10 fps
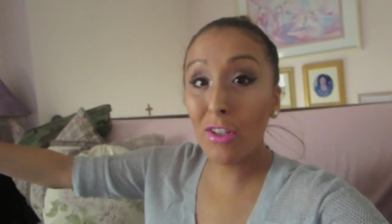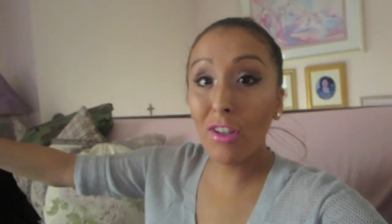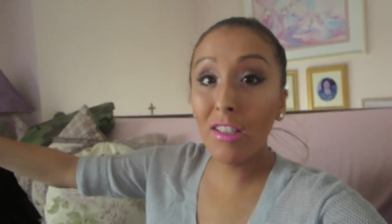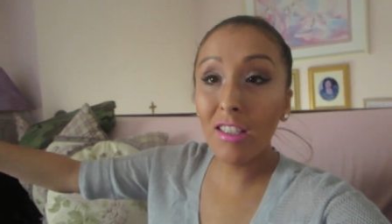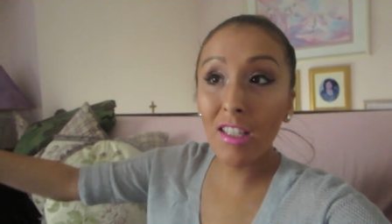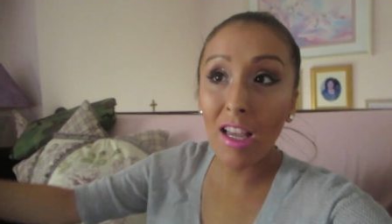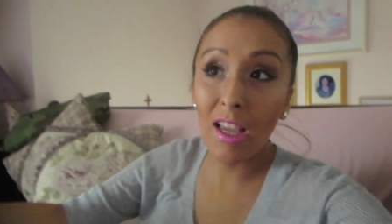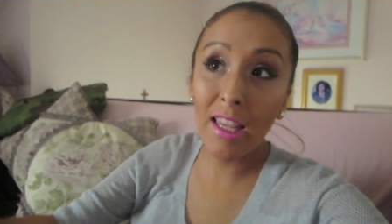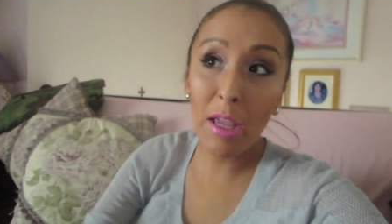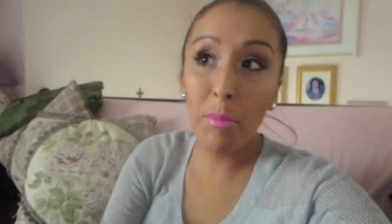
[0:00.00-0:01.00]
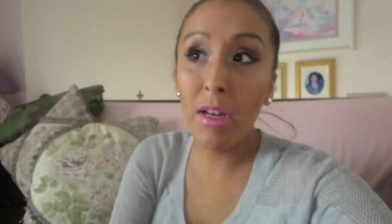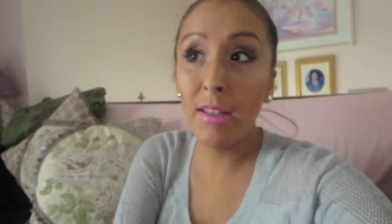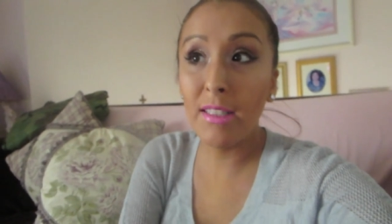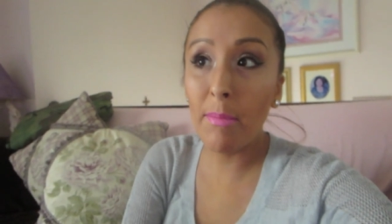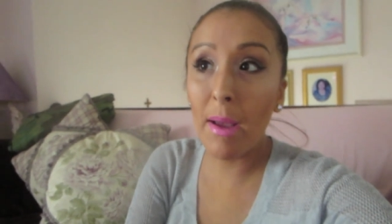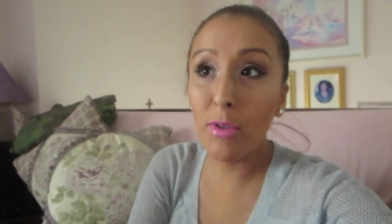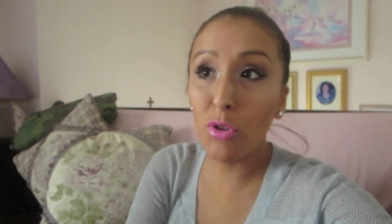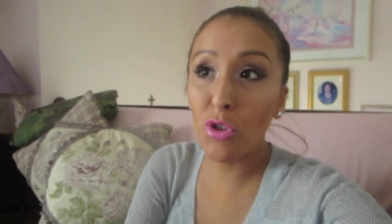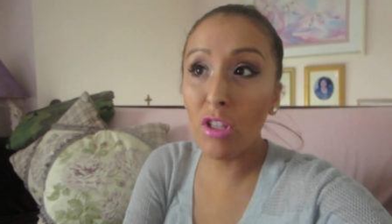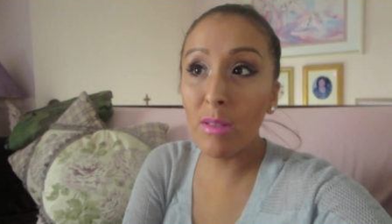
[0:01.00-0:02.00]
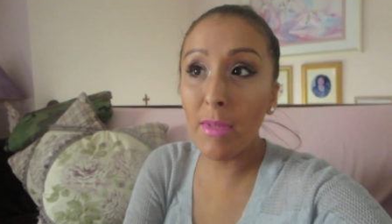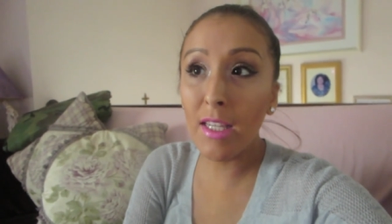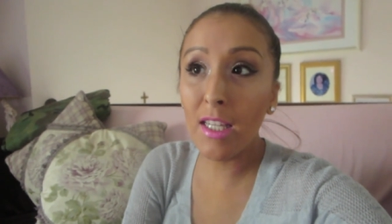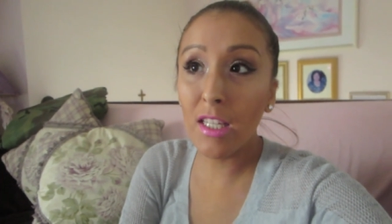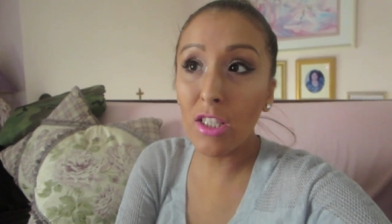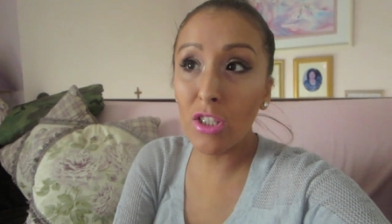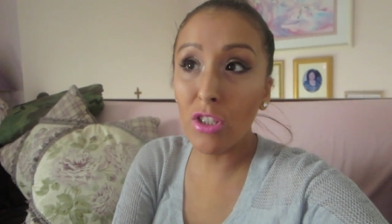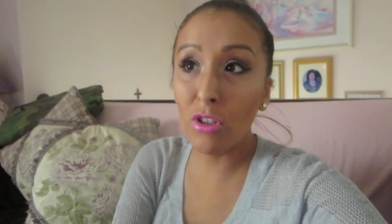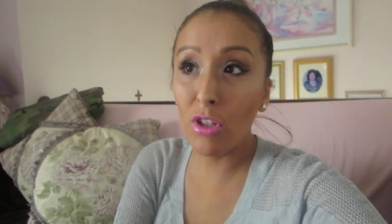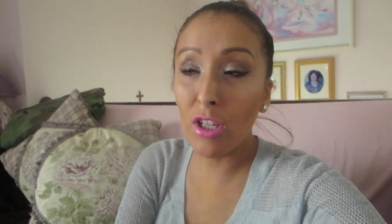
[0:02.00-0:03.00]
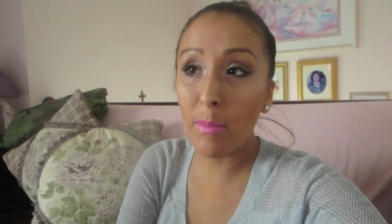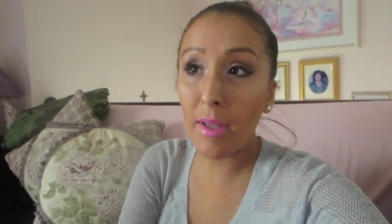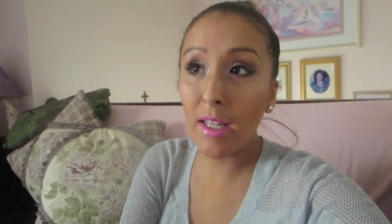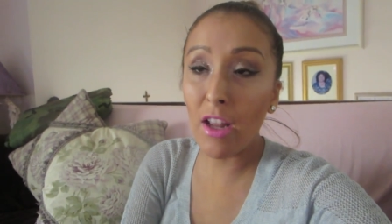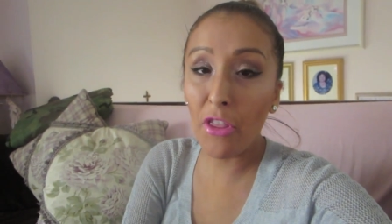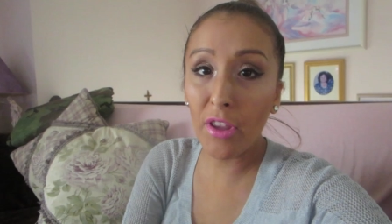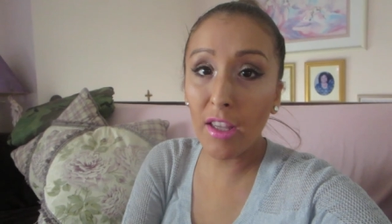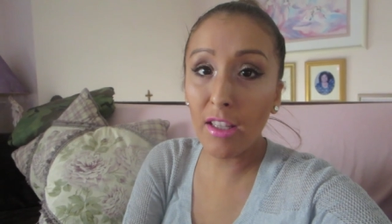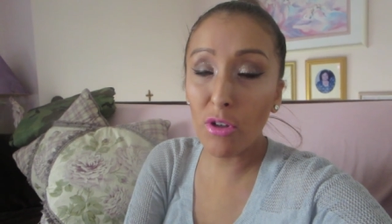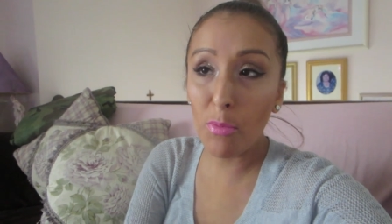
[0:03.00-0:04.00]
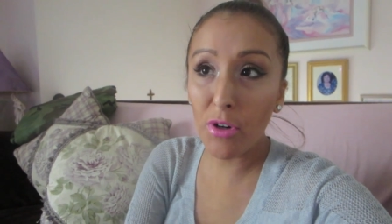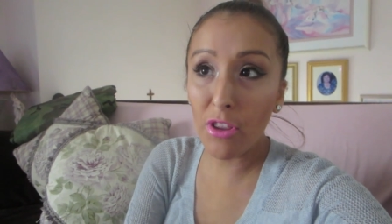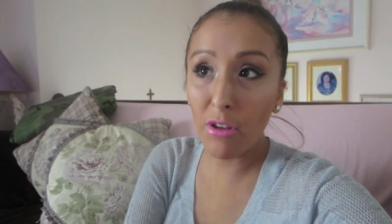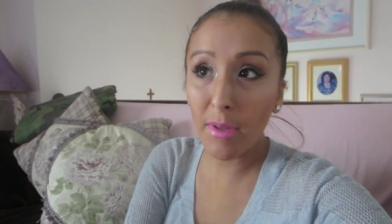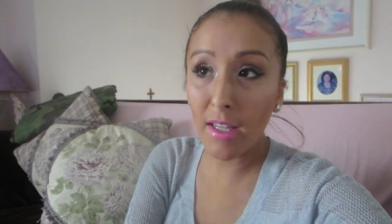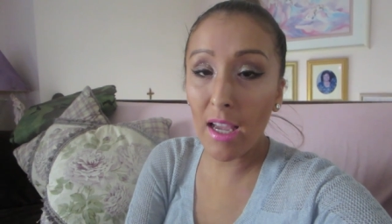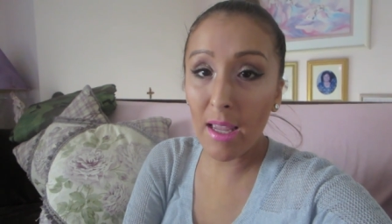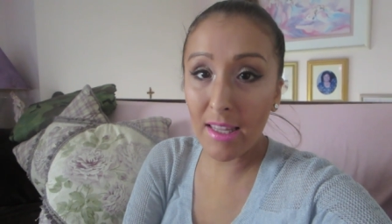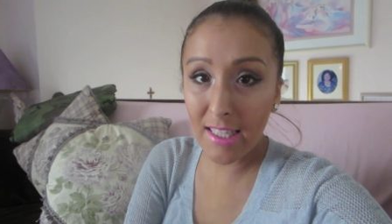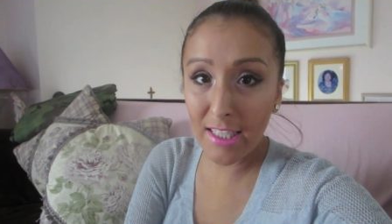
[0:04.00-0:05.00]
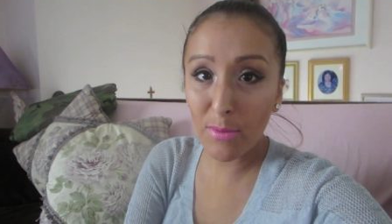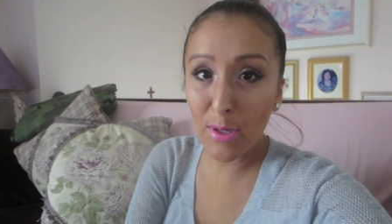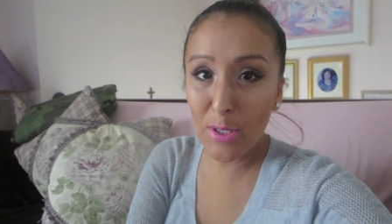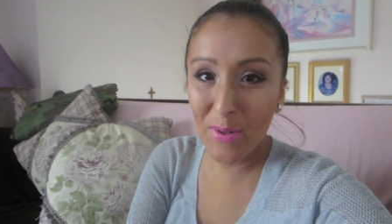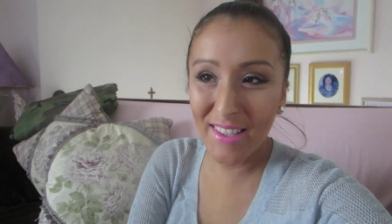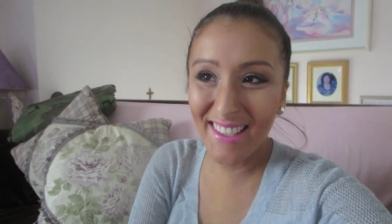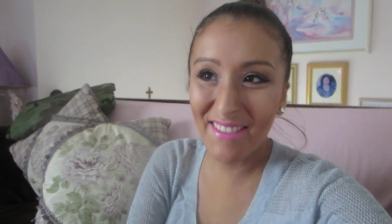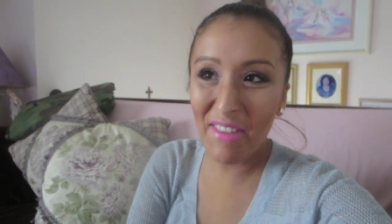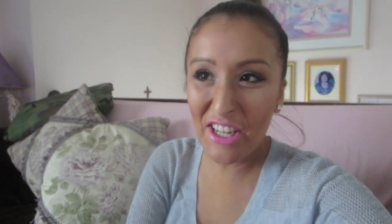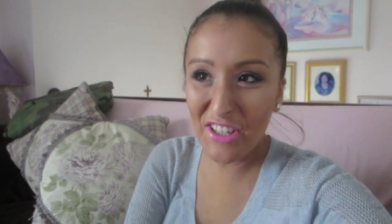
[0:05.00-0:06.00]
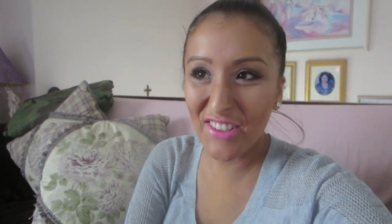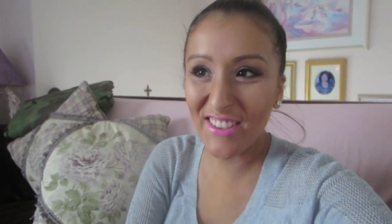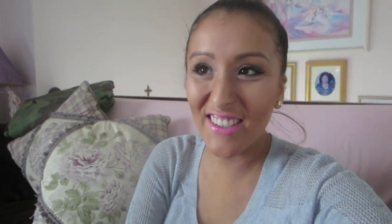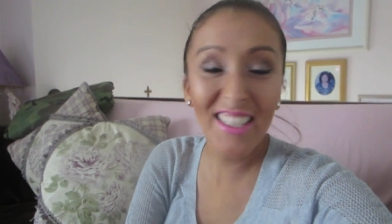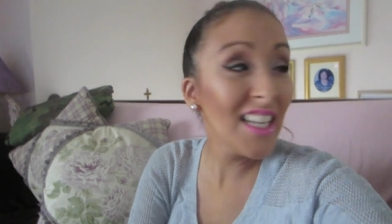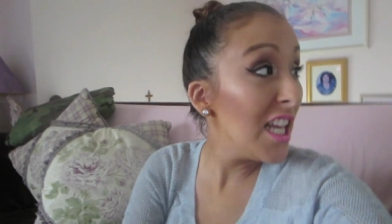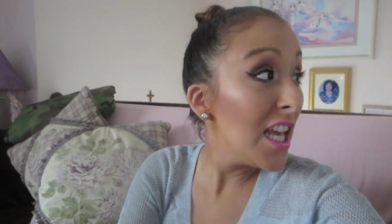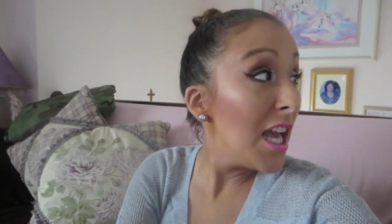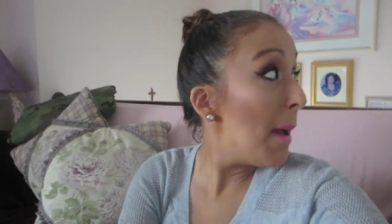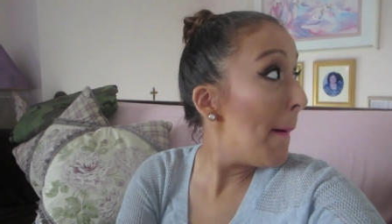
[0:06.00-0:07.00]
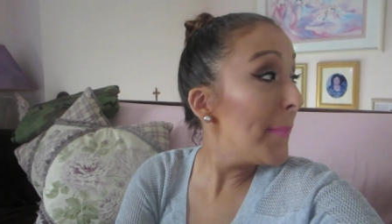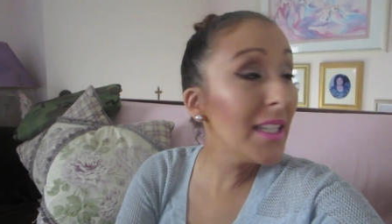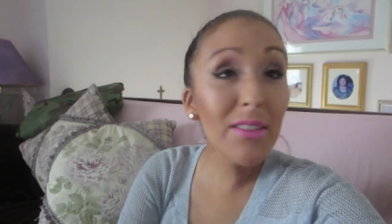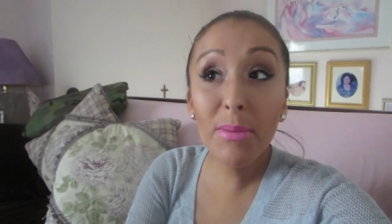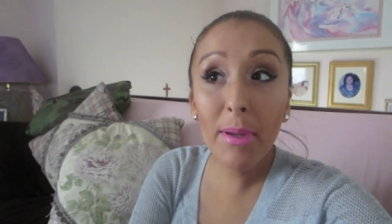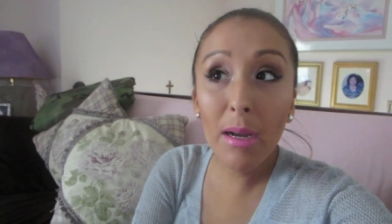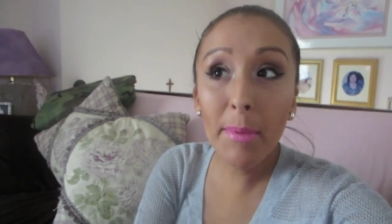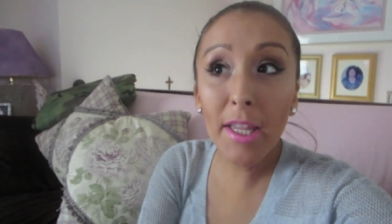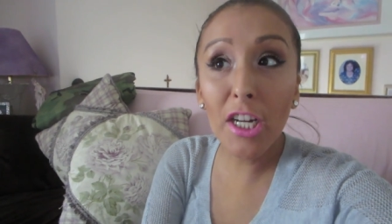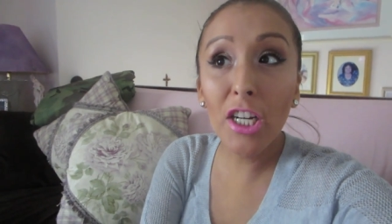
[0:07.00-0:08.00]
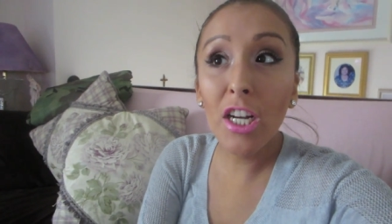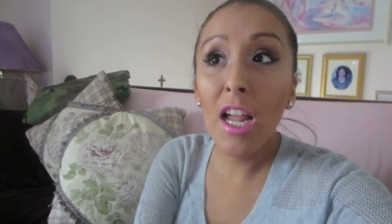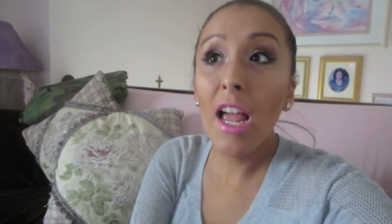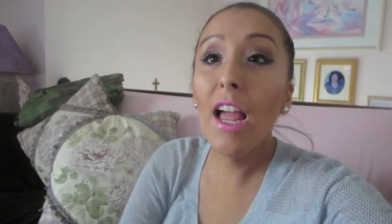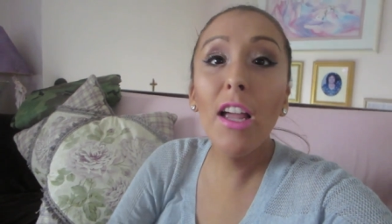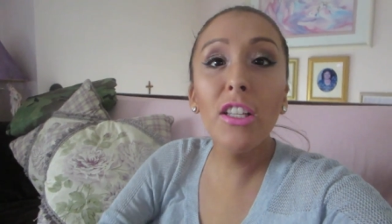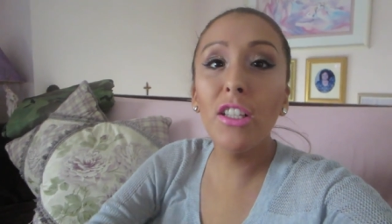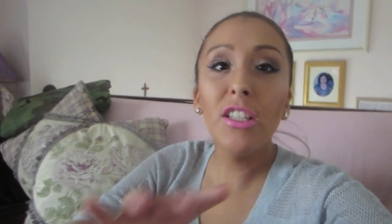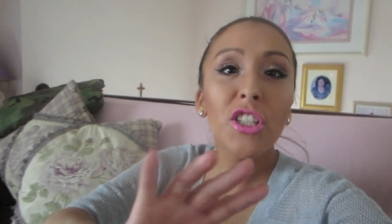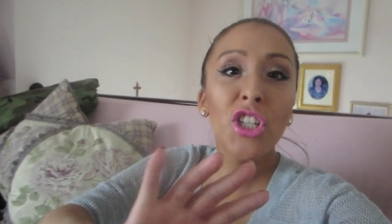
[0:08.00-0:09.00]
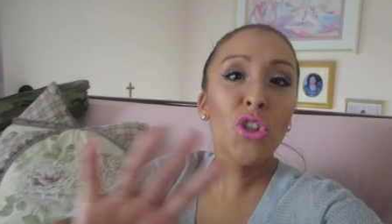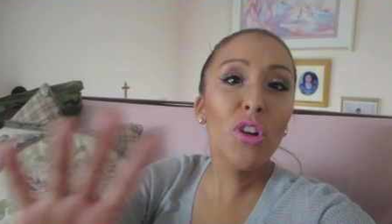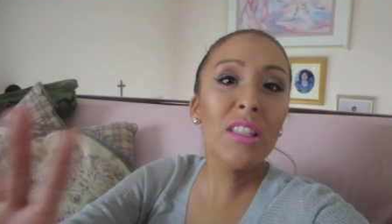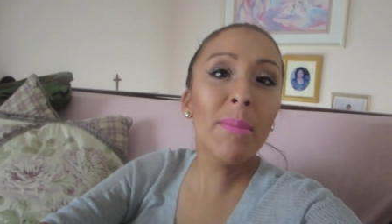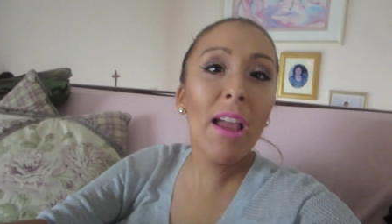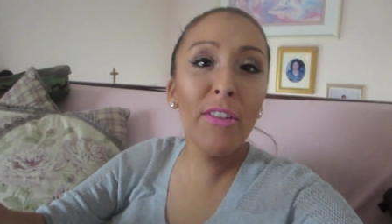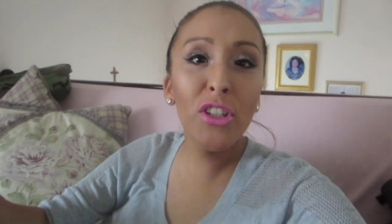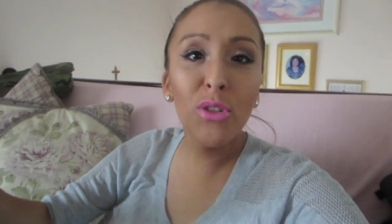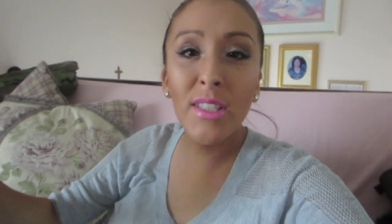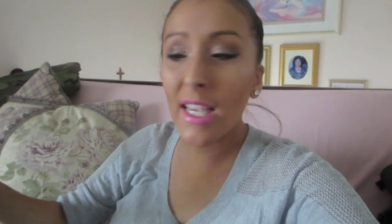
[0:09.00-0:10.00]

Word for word: is on. I came in, I was like, Mom, don't talk to me, don't look at me, nothing, don't breathe on me. I need to watch my show's on. Because every time I come here, she talks to me every 2